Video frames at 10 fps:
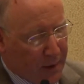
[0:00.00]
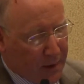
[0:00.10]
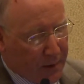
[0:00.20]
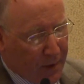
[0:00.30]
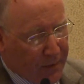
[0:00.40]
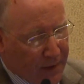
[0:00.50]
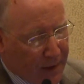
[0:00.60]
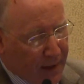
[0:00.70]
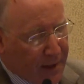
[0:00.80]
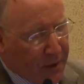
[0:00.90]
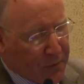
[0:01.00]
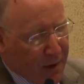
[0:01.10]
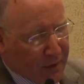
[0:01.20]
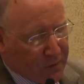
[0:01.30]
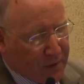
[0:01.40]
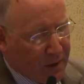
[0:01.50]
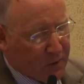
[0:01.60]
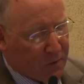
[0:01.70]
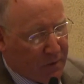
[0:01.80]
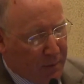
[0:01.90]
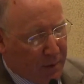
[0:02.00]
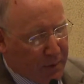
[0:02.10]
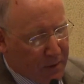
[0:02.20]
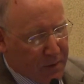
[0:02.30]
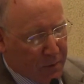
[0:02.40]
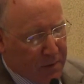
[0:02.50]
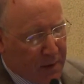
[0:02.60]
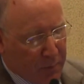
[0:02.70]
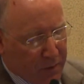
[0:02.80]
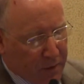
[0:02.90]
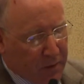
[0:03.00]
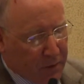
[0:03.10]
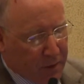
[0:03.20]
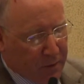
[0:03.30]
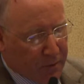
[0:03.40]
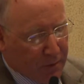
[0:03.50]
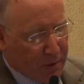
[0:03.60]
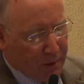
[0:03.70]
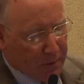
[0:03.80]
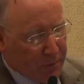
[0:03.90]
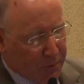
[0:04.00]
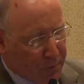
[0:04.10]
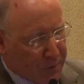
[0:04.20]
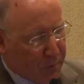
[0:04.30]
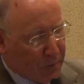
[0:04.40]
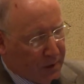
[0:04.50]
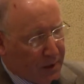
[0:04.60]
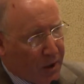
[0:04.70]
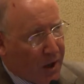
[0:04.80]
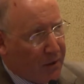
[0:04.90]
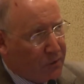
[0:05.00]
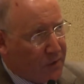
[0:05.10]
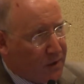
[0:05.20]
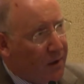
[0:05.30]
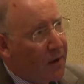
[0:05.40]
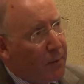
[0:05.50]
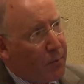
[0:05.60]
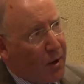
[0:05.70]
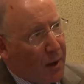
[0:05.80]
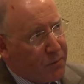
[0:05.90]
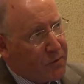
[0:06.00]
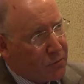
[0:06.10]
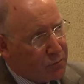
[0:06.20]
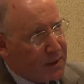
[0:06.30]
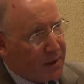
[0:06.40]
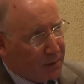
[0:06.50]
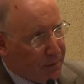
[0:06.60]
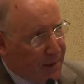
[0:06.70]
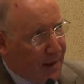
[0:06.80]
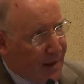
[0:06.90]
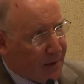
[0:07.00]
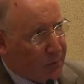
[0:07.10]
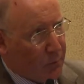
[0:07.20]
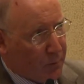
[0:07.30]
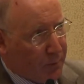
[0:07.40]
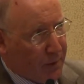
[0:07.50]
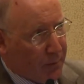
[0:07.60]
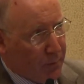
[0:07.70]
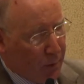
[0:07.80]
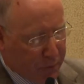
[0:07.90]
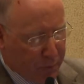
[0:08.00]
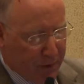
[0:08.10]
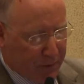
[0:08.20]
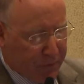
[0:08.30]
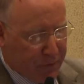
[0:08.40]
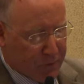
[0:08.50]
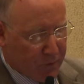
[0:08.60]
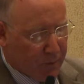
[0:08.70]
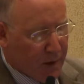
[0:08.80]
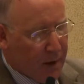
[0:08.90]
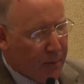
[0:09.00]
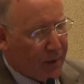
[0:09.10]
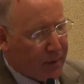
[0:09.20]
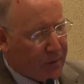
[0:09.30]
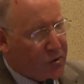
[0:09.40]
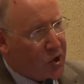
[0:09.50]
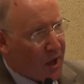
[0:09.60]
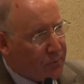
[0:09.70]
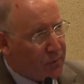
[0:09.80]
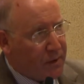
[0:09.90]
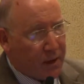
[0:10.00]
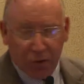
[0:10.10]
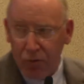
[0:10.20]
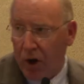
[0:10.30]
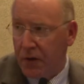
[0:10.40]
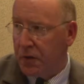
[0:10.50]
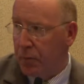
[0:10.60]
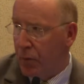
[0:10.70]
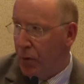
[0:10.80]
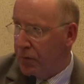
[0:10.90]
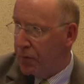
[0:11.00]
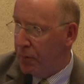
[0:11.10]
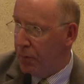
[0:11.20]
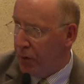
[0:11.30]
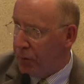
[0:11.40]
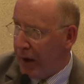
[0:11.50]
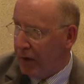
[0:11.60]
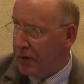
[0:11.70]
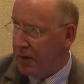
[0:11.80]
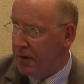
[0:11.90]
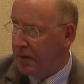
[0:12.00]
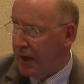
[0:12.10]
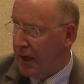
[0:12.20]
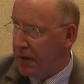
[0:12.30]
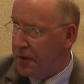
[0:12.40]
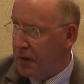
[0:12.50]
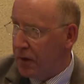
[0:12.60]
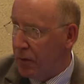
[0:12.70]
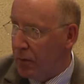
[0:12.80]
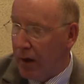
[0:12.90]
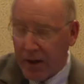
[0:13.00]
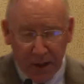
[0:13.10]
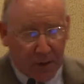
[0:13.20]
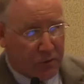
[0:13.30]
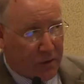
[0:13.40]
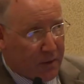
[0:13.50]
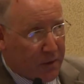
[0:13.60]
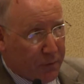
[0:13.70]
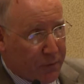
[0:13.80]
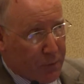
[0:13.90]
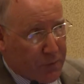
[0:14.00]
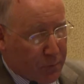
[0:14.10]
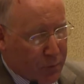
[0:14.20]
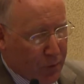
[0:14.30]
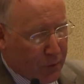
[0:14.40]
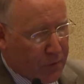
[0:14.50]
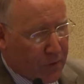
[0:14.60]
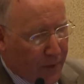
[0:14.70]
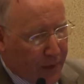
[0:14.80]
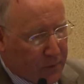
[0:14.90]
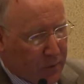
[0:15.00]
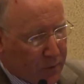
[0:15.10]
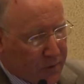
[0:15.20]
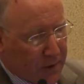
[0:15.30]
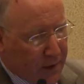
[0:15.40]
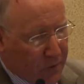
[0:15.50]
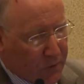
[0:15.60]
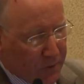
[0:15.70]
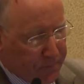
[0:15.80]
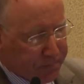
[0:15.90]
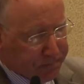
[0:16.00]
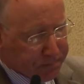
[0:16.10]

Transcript: And then any other agitation that may be associated with a clear and reversible etiology, perhaps treating that would be most beneficial. But generally across the board for most patients in the ICU, an analgesia-first approach to sedation.